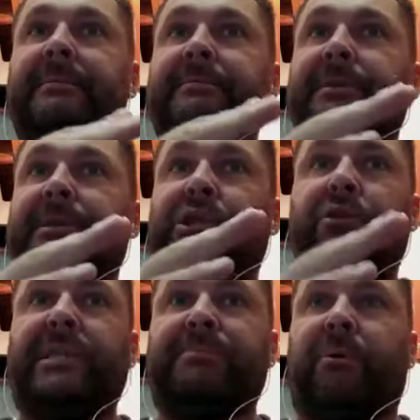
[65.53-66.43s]
the
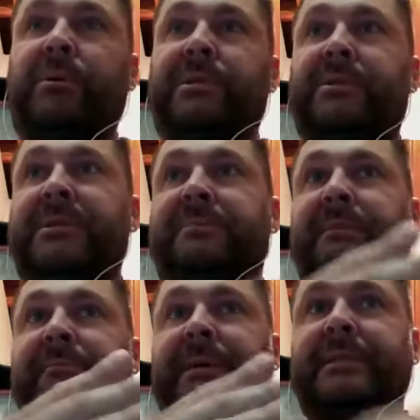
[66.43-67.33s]
shooting sports are some of
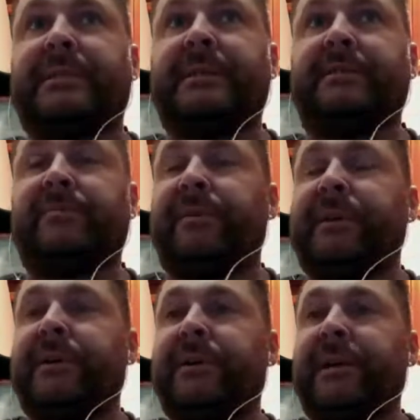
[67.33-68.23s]
the best fun
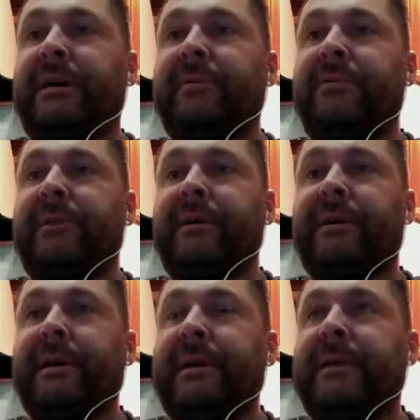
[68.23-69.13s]
that you can have out there,
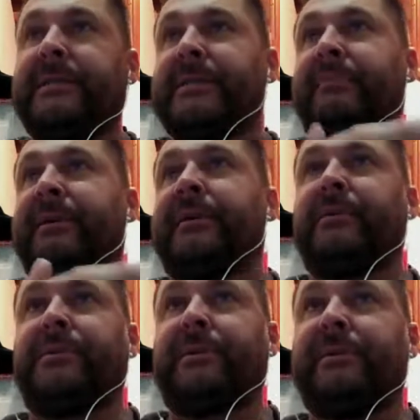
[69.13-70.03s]
and it's something
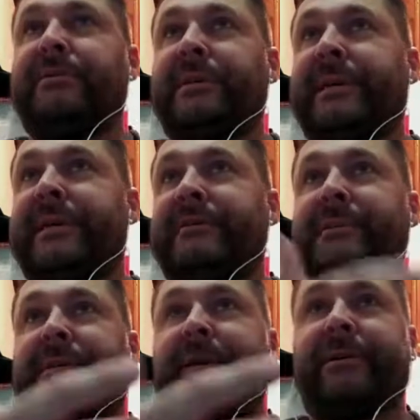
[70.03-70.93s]
alternative to
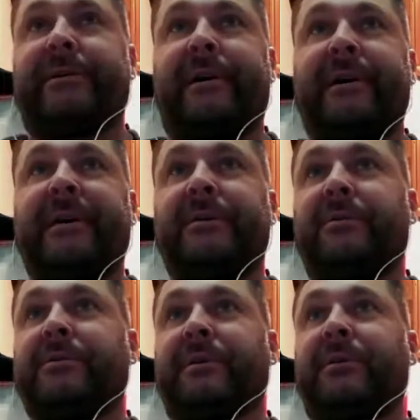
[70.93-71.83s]
soccer and hockey and
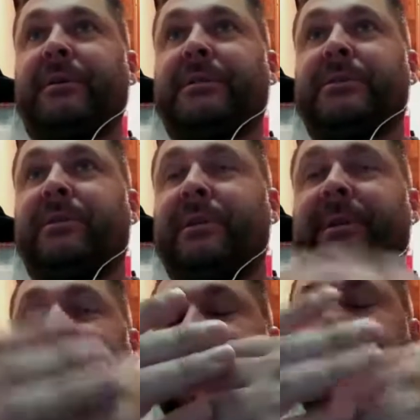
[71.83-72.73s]
all those other things as well.
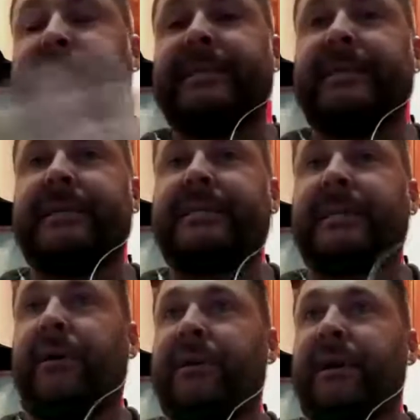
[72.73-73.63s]
It's a
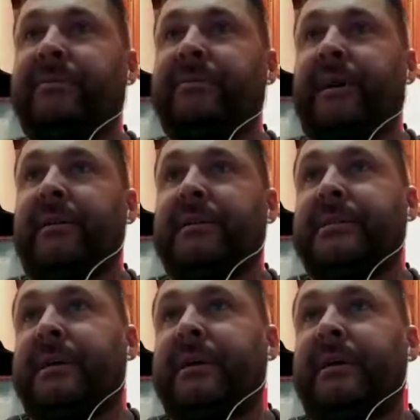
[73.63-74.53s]
healthy lifestyle, and it's
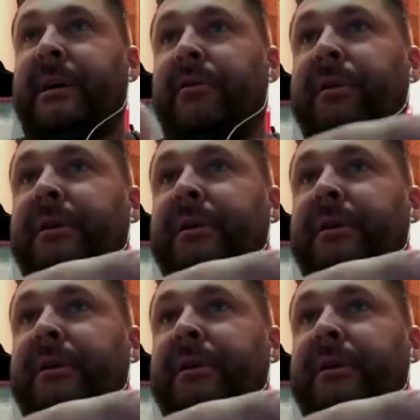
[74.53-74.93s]
a healthy